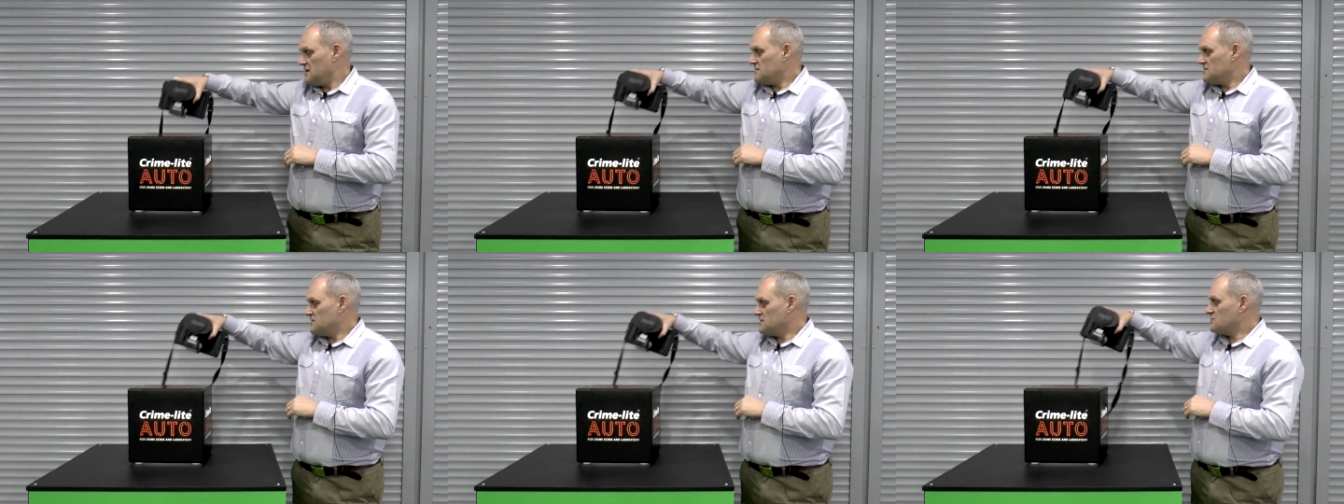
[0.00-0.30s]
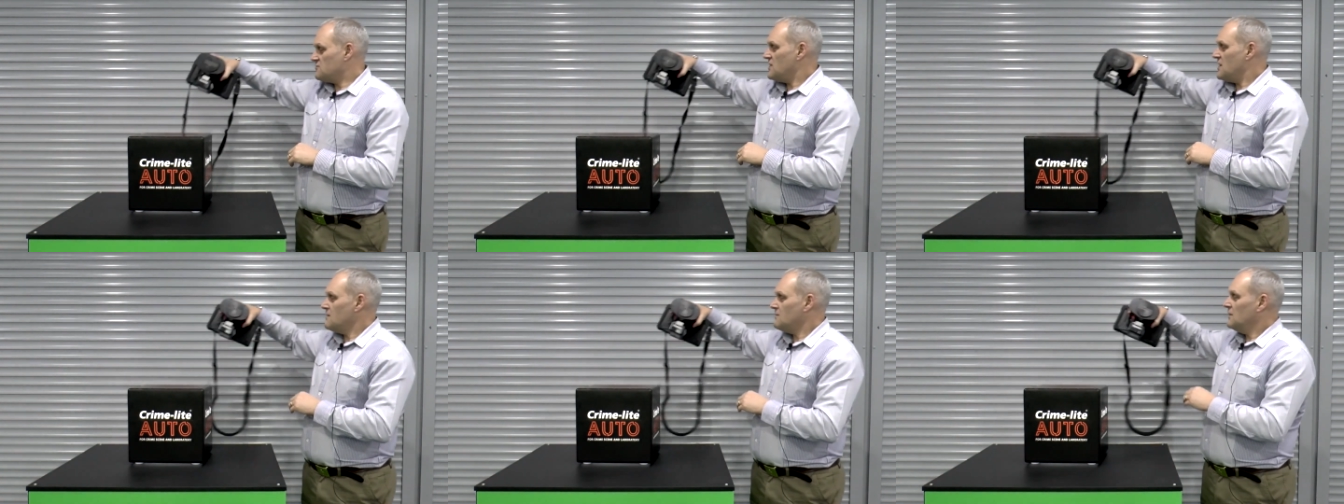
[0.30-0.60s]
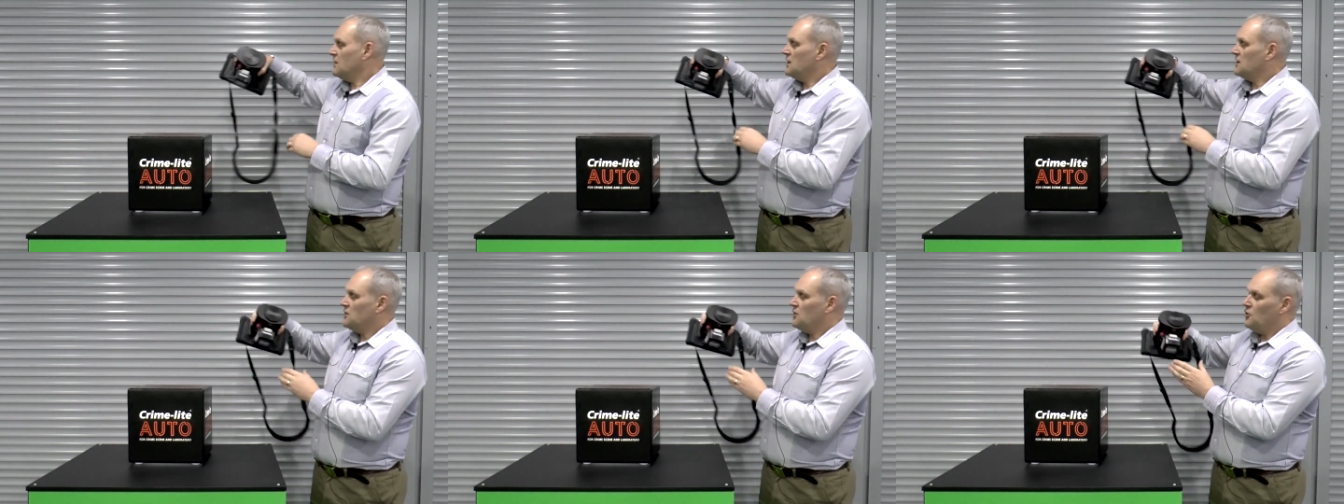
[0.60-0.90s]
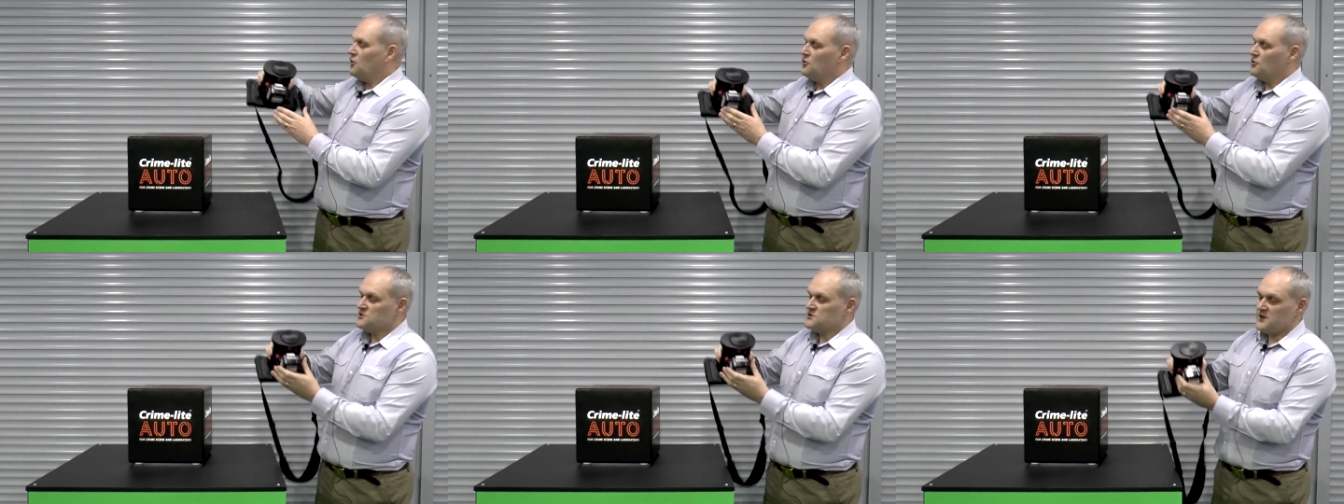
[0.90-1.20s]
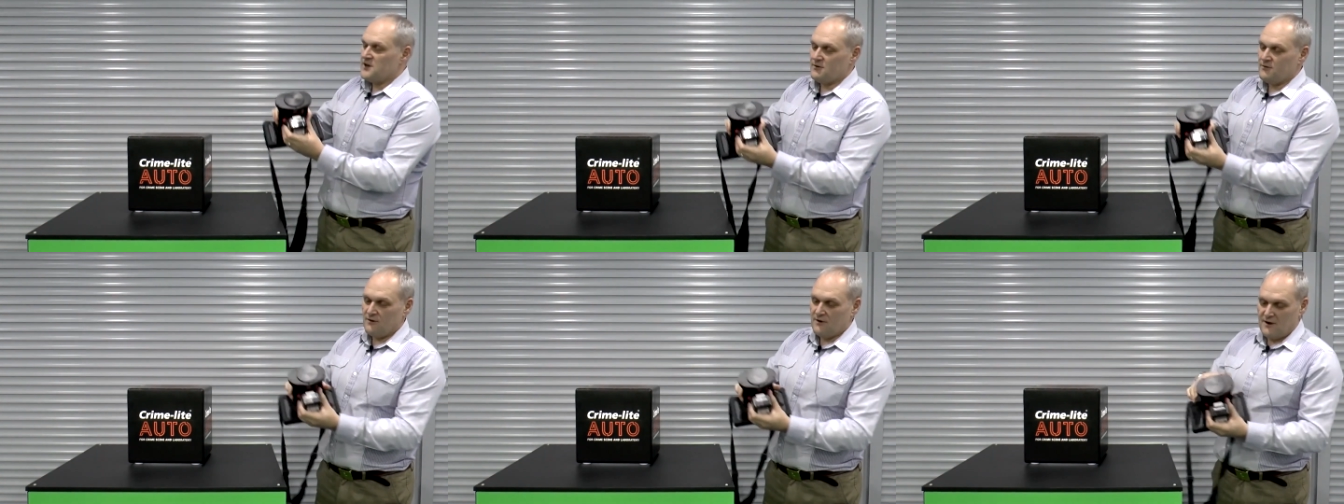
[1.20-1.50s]
The Crime-lite
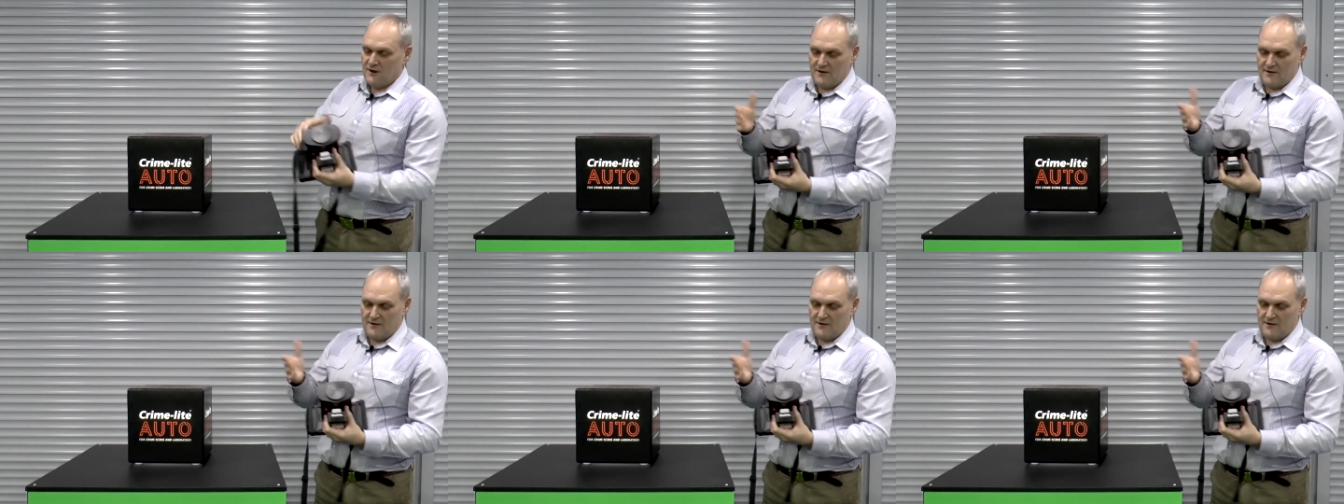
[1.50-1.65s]
Auto